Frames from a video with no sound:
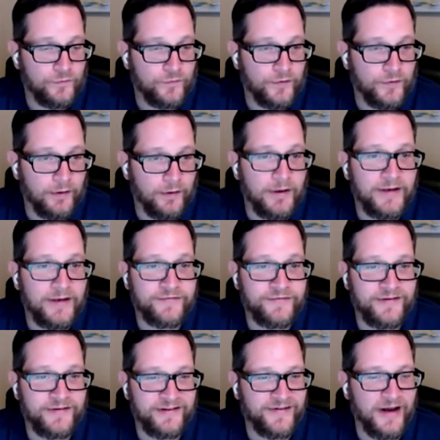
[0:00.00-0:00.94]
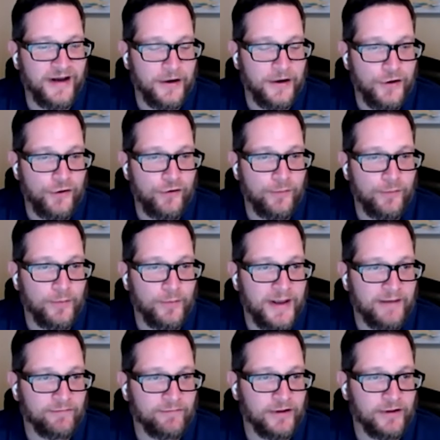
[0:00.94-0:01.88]
you know, it's not new, but we
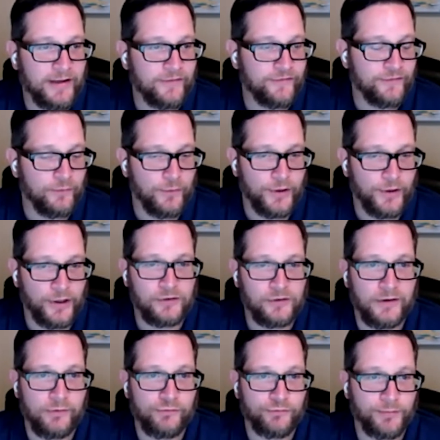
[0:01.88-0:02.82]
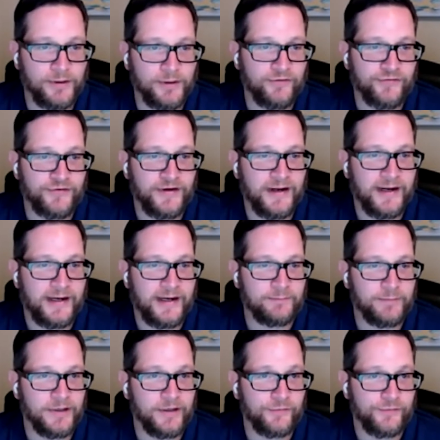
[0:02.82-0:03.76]
have clients that want to close real estate
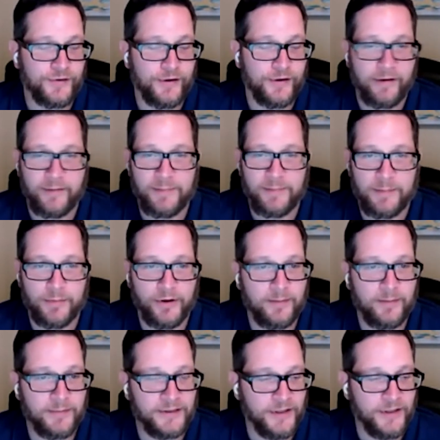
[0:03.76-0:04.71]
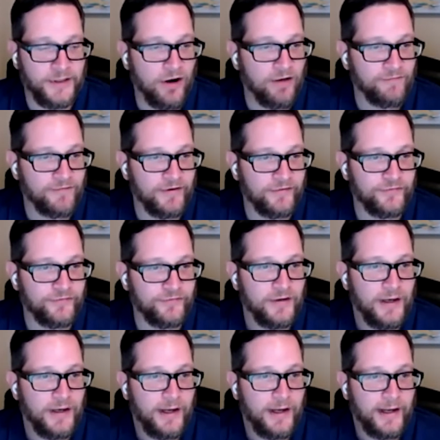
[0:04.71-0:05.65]
because they don't have people coming in the office.
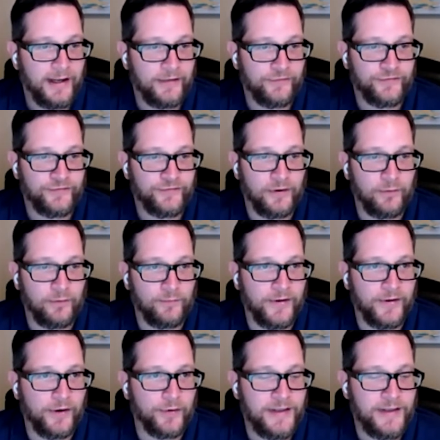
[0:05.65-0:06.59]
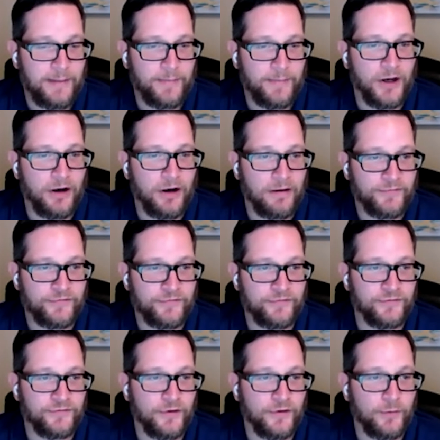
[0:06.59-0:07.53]
And so they're keeping
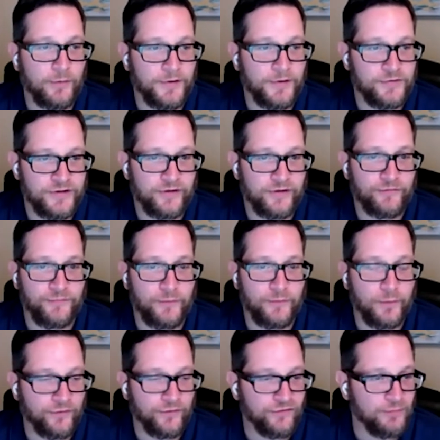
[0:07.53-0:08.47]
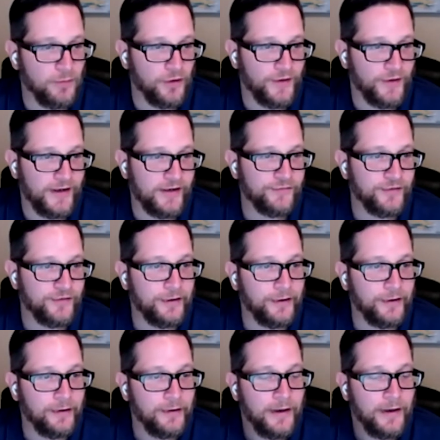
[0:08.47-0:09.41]
offices open just for a small data
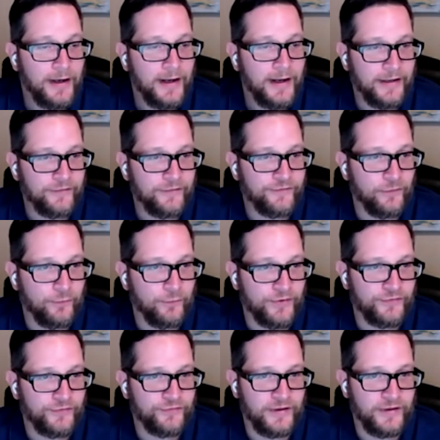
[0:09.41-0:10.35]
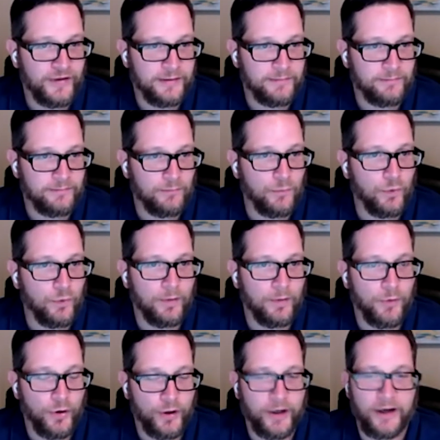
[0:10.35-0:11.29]
center. And so we see more
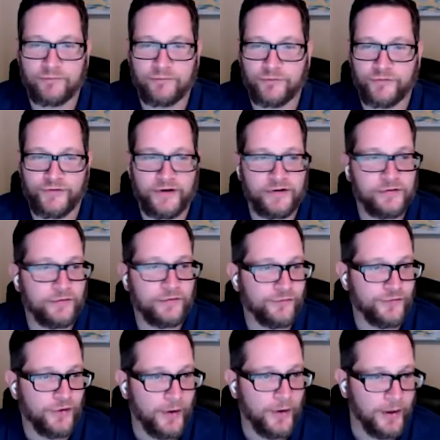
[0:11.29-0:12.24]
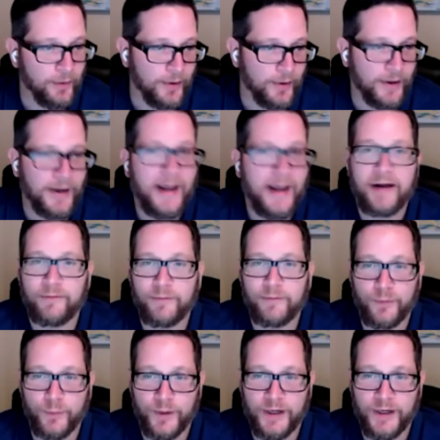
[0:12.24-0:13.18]
and more conversations starting around how do
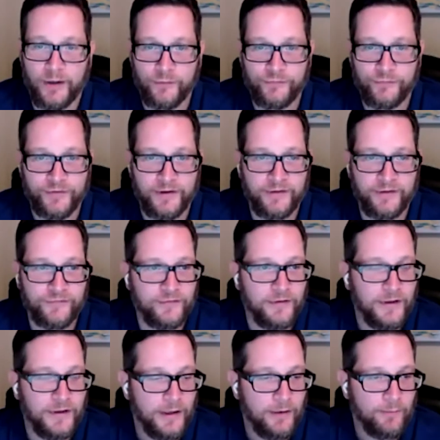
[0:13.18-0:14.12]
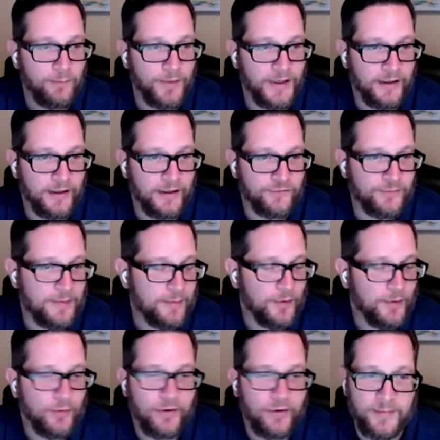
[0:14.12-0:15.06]
we rehost this, because people
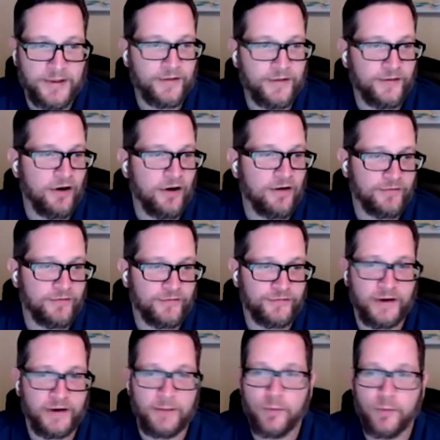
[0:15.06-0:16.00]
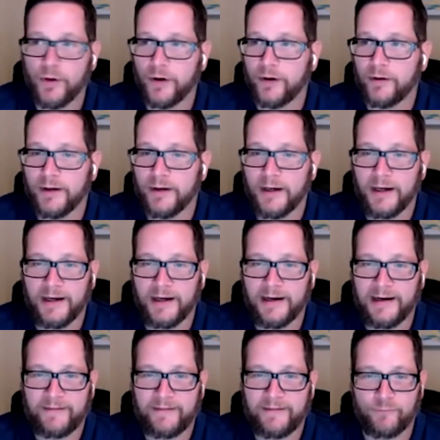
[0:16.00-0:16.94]
don't come into the office anymore.
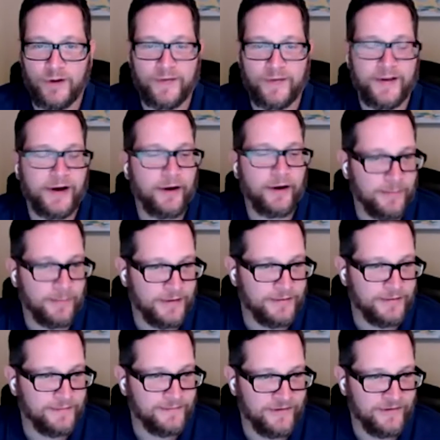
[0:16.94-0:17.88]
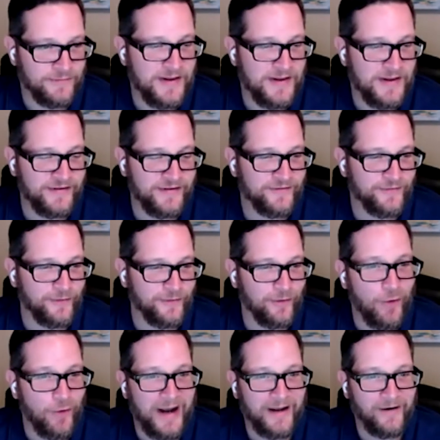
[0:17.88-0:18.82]
And while that argument has made sense for a
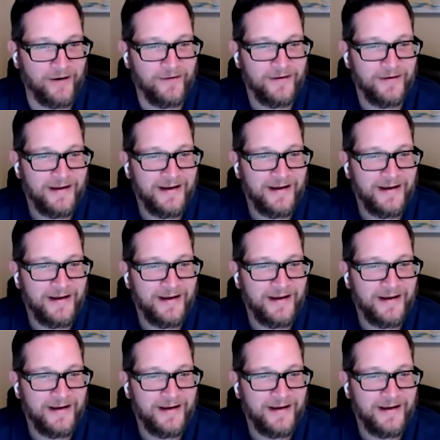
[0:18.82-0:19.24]
while,